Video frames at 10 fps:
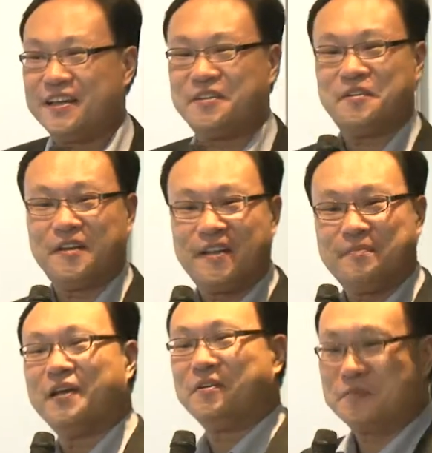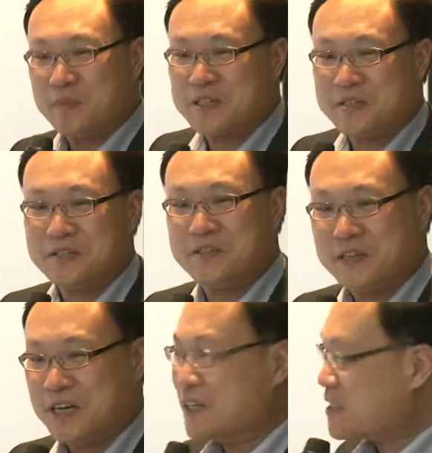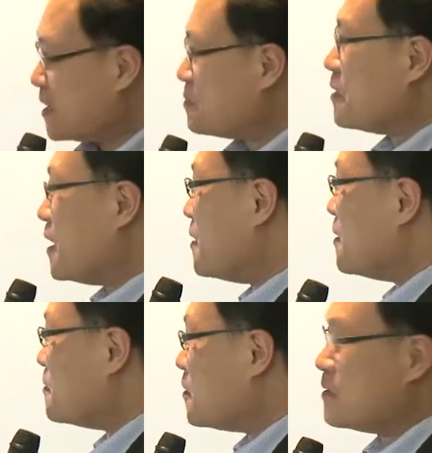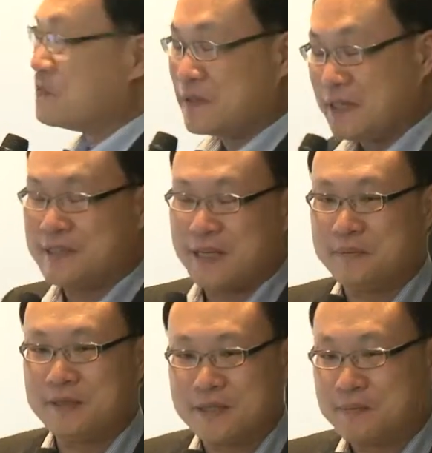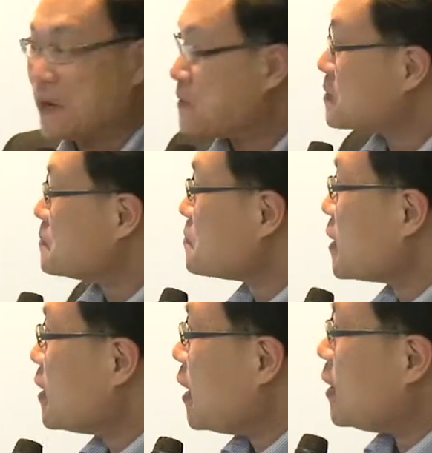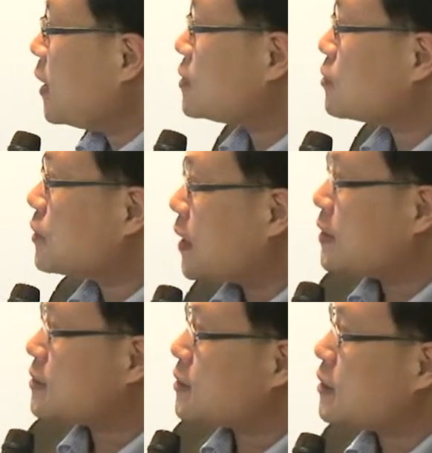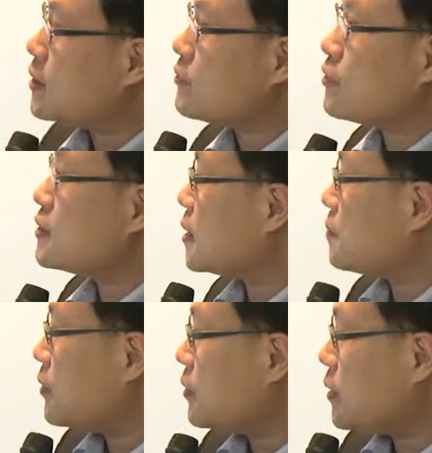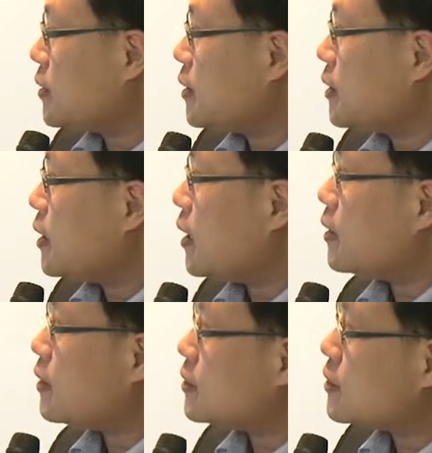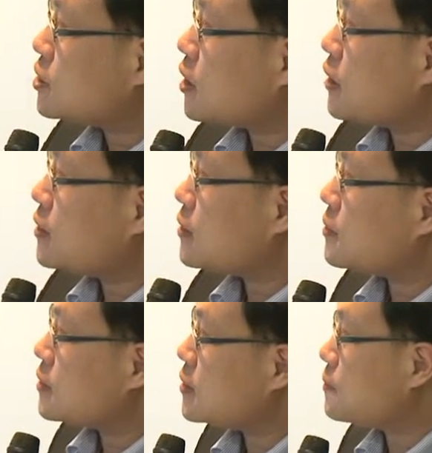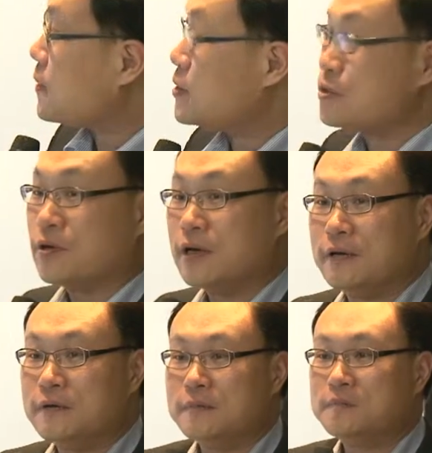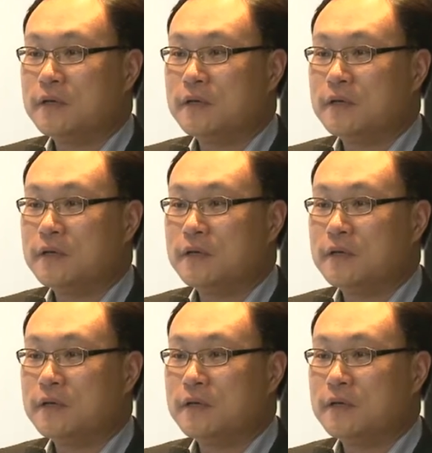I need to make sure you understand what this app is about. And also S and for the sick bird, and in the Chinese is a banzholiu.